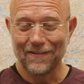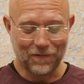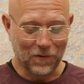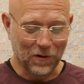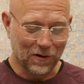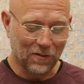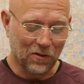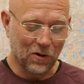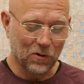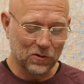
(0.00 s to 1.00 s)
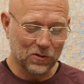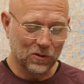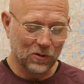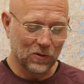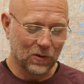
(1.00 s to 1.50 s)
for those
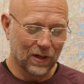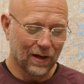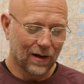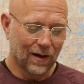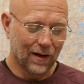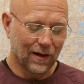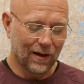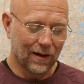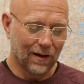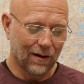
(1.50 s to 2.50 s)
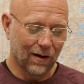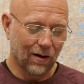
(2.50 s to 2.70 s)
who uh,